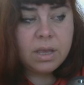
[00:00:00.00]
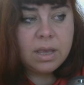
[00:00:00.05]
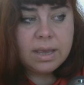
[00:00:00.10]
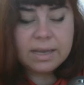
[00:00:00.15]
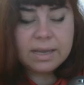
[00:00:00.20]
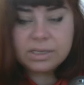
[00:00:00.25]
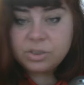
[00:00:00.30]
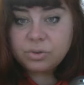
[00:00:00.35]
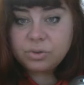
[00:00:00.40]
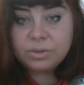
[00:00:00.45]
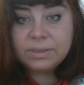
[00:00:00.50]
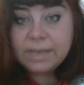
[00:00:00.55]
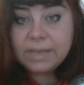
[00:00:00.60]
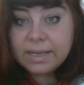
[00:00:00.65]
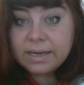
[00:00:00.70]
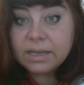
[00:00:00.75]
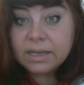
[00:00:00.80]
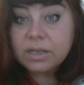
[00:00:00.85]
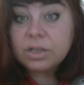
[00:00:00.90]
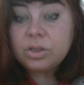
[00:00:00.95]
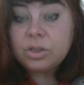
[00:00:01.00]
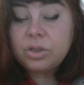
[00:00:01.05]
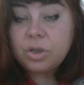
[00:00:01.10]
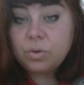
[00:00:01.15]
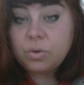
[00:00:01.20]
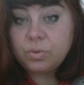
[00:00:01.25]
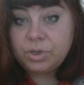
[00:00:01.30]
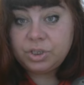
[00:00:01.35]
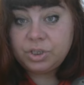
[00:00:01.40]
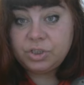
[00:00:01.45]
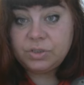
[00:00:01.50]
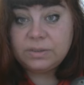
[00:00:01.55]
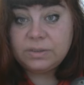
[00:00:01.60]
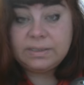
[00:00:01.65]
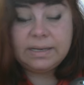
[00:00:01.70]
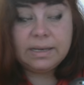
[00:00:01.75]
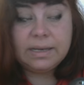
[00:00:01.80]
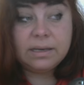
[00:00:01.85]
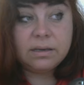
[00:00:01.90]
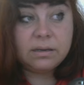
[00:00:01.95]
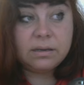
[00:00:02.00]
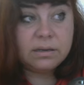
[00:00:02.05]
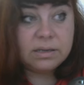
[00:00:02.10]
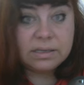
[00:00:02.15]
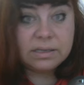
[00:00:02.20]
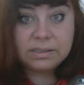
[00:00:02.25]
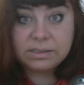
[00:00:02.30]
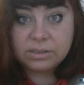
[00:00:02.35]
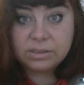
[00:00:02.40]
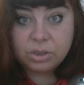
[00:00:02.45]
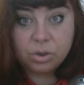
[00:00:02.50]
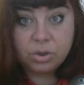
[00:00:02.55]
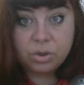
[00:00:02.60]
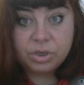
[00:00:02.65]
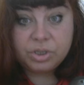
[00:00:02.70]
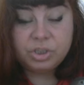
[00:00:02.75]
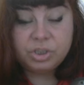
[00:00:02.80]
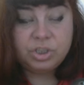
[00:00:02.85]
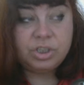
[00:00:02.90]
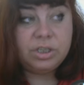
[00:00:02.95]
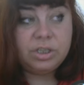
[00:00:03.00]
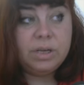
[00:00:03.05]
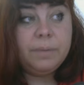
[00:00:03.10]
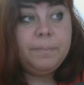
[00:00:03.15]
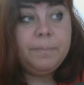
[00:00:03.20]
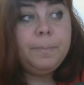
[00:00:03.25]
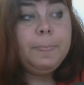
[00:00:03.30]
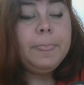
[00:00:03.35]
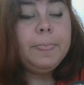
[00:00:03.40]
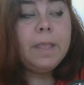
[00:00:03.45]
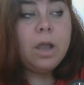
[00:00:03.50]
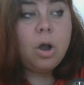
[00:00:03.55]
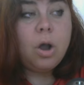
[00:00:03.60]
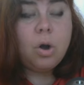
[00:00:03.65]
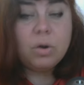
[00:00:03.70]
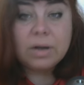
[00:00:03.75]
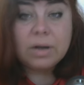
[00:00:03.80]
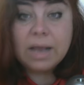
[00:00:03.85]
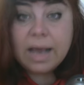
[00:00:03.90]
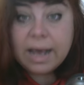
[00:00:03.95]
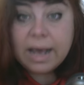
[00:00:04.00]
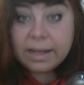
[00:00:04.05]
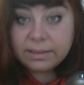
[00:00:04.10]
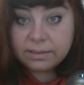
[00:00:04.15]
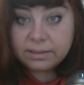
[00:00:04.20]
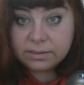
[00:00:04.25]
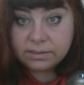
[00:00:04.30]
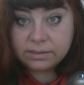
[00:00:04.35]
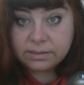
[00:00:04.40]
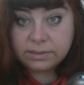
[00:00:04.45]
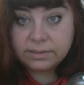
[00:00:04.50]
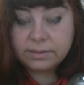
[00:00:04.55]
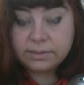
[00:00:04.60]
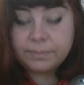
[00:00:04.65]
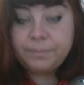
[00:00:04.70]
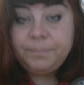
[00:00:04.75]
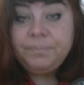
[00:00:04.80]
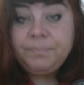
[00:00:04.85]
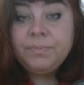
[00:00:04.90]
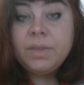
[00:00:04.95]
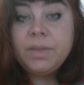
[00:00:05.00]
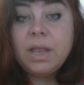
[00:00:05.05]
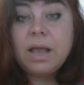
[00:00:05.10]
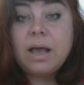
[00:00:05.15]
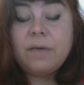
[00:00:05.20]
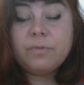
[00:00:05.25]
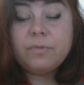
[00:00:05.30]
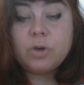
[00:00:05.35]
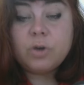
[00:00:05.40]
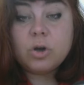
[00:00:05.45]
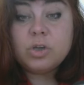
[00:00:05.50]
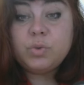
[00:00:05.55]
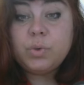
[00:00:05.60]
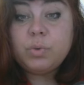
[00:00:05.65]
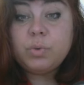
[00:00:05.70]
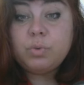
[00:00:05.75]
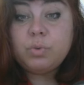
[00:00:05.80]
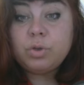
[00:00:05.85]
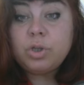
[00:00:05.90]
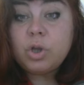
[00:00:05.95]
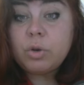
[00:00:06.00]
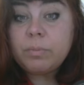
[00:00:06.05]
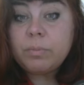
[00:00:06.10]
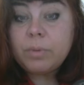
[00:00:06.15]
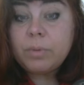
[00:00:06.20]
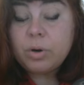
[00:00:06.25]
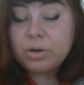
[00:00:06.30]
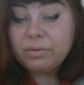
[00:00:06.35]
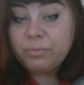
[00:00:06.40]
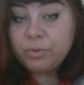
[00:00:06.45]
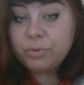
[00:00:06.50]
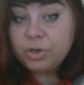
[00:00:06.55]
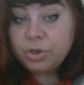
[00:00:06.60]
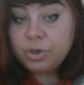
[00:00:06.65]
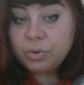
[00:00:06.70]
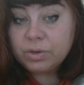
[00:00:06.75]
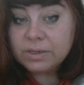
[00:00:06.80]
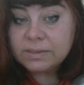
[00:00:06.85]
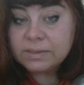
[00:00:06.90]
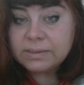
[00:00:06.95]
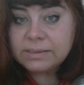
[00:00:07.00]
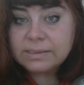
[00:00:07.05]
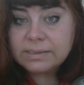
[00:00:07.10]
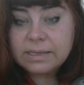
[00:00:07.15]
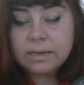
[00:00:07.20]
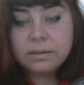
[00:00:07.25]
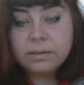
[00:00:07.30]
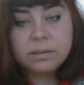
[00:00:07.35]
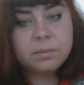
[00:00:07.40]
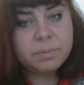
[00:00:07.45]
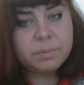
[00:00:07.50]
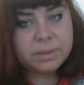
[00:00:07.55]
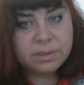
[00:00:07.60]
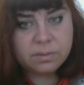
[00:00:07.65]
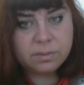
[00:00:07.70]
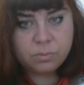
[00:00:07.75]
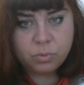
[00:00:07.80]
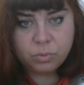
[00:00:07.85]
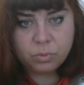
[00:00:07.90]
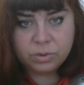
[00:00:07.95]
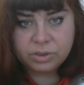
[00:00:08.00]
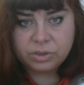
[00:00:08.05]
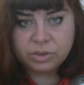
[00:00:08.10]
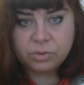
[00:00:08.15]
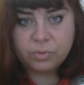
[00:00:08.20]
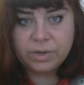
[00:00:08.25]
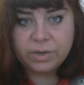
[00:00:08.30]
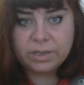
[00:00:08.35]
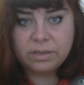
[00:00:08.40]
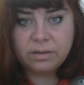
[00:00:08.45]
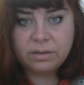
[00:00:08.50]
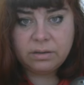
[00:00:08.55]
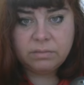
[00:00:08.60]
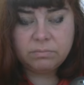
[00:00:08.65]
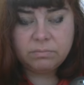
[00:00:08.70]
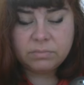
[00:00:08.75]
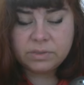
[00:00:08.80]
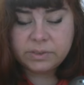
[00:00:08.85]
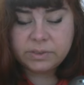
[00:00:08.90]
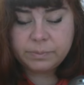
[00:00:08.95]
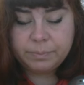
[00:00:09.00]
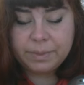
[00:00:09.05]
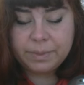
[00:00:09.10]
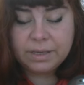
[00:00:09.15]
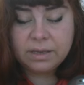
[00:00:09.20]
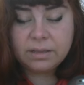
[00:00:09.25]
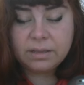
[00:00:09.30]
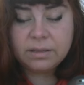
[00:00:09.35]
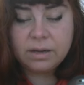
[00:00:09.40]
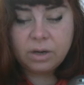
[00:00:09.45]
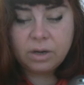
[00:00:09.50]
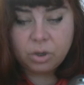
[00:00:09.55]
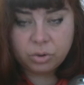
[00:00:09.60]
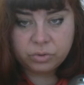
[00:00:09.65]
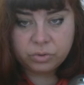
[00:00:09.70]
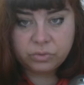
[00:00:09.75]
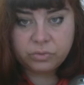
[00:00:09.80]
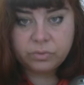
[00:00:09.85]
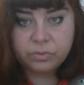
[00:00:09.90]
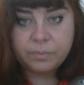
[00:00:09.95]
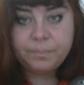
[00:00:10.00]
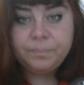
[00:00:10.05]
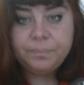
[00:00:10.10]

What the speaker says: esoteric knowledges like astrology or others. Of course, we would know more if we knew his ascendant, but the moon is already speaking a lot.